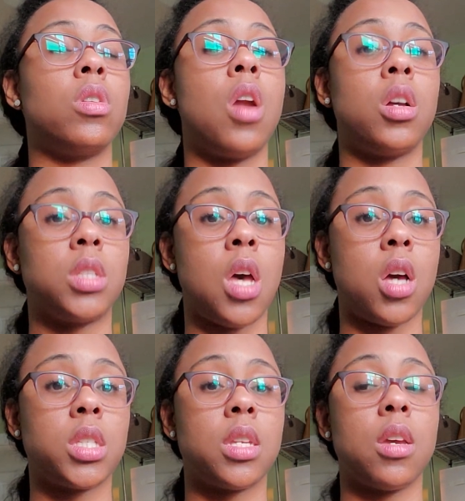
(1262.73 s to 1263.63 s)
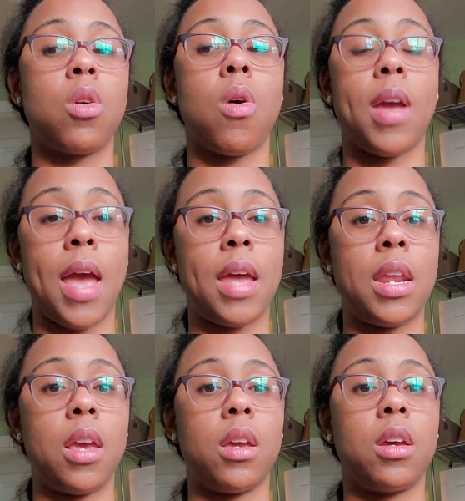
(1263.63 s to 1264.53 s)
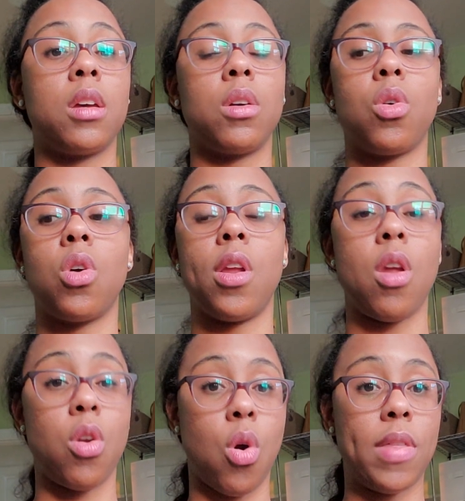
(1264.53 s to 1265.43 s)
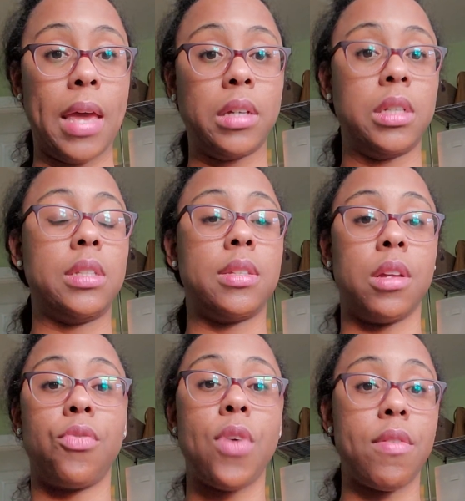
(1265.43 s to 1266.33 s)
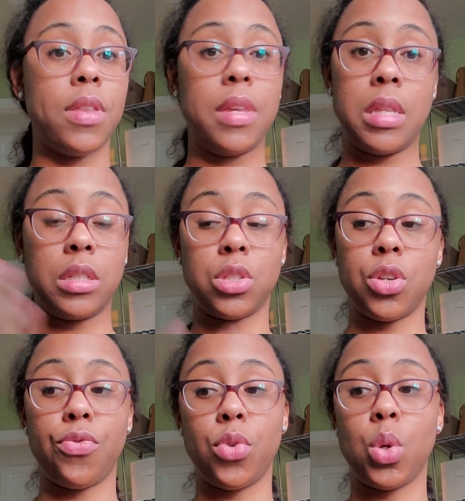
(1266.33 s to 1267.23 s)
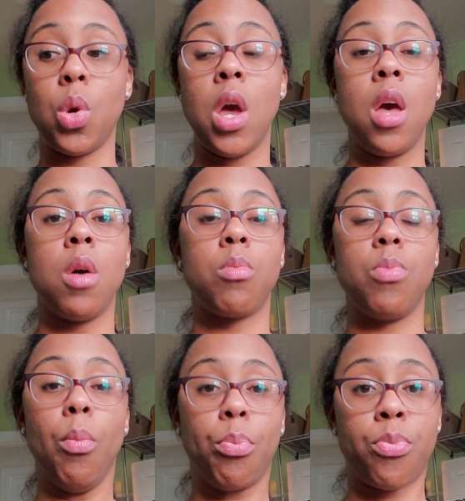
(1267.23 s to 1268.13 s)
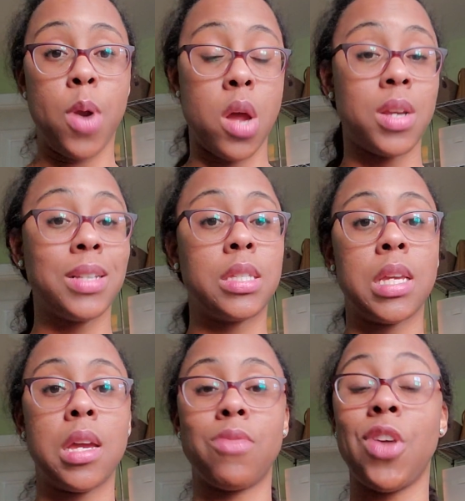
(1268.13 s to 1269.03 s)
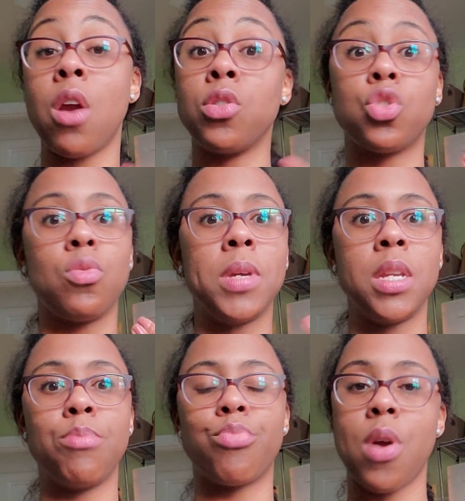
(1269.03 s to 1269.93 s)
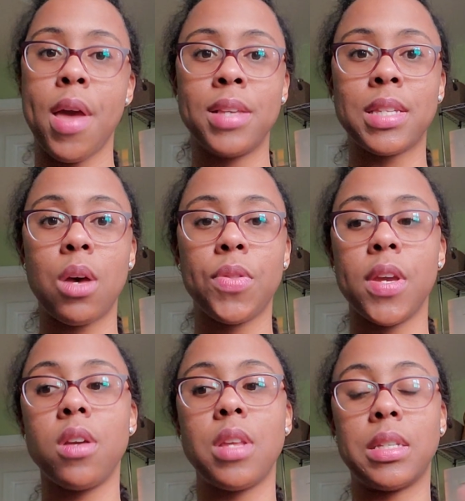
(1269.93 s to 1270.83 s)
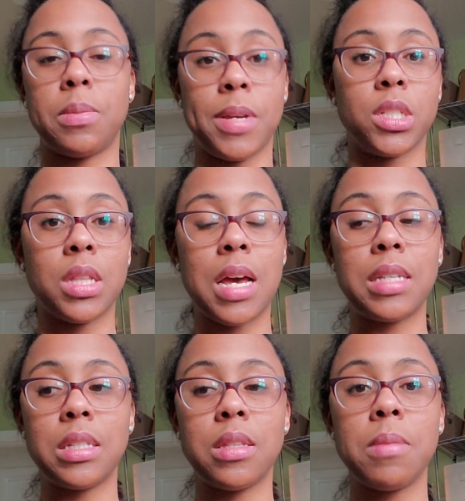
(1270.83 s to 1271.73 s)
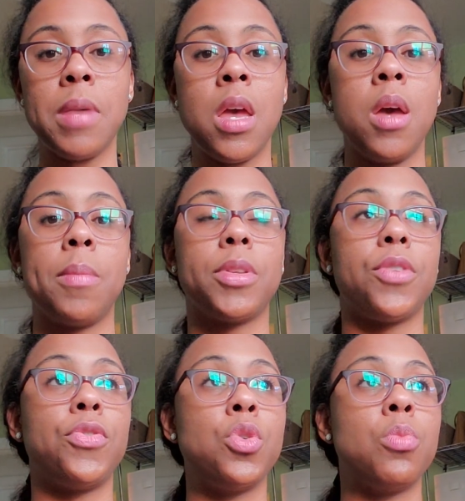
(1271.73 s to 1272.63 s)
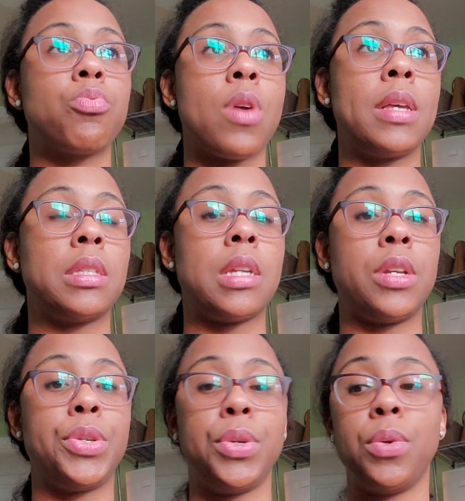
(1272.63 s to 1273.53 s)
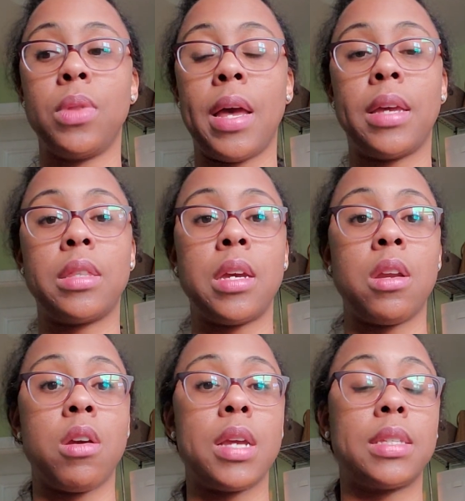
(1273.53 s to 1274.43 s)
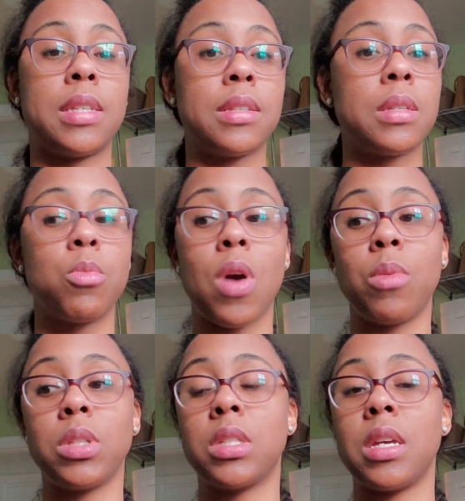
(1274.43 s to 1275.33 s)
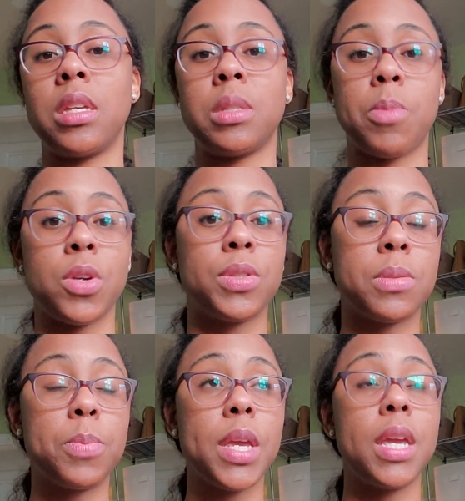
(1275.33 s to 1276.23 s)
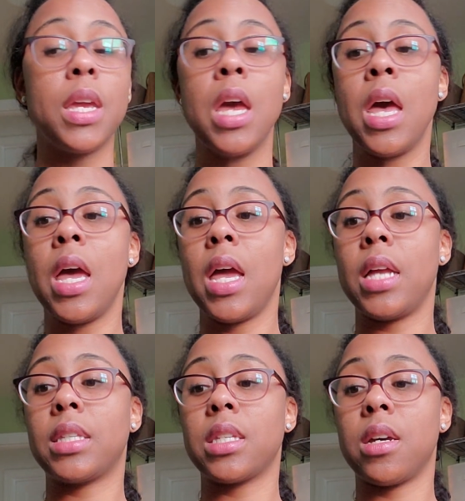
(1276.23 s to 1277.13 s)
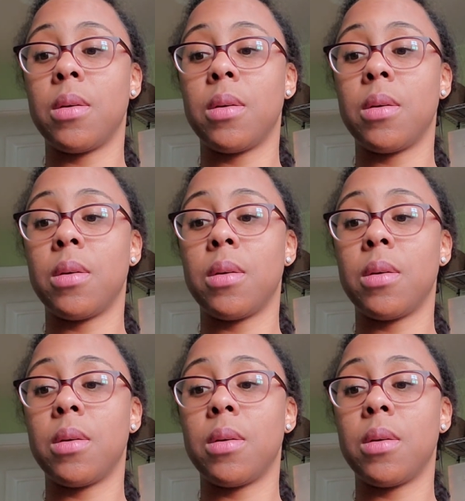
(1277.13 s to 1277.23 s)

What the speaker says: non-toxic, organic, and all that good stuff, everything that's good for you products, there aren't too many brands out there that specialize in them. But the few brands that do, like, that are accessible, I would say is Burt's Bee, it's